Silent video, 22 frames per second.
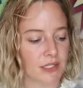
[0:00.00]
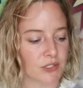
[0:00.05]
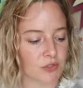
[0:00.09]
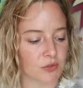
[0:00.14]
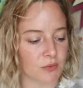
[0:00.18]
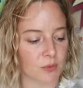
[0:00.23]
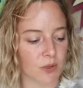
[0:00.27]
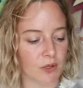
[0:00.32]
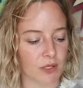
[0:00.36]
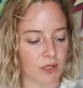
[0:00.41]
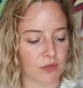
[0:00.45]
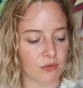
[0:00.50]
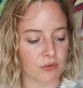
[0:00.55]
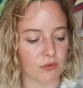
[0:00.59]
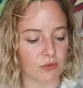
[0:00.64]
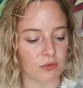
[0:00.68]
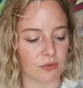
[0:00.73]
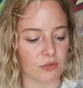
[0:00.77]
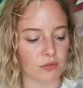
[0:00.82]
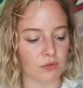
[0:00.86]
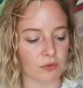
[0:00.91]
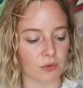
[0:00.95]
as you're walking
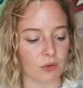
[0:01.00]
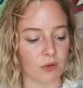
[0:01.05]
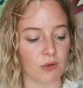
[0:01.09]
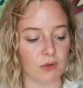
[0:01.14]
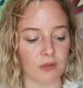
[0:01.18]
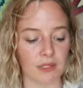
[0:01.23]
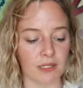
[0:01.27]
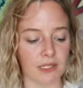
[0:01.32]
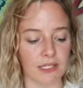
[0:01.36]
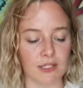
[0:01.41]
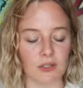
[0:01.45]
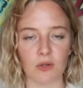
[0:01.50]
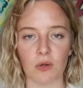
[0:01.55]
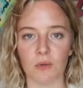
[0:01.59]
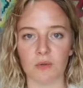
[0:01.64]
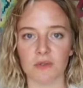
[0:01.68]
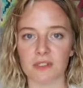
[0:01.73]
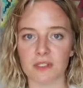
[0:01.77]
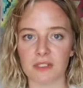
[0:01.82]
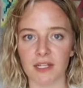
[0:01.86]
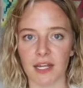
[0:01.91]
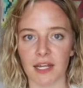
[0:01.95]
through the store or like in your
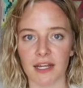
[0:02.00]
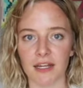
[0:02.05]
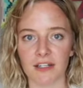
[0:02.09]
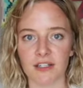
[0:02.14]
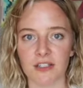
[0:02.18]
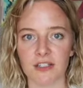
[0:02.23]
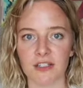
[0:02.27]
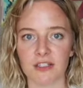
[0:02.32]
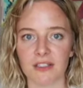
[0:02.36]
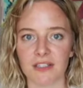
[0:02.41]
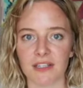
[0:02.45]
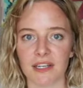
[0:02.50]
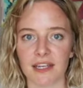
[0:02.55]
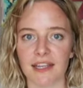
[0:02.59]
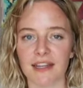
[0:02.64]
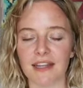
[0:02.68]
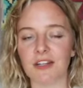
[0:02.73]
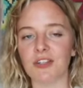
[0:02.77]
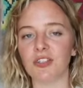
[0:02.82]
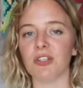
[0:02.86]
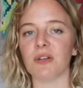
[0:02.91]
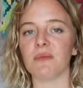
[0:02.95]
own stash,
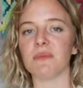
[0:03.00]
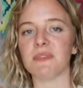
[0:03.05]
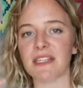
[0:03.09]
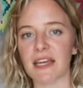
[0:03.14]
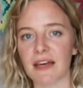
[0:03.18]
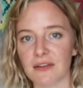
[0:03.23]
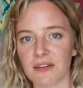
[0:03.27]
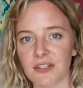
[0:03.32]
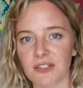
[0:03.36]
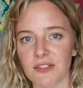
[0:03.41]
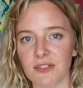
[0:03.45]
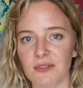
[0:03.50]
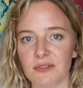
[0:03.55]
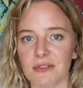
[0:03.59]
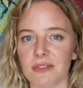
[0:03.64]
and it jumps out as you.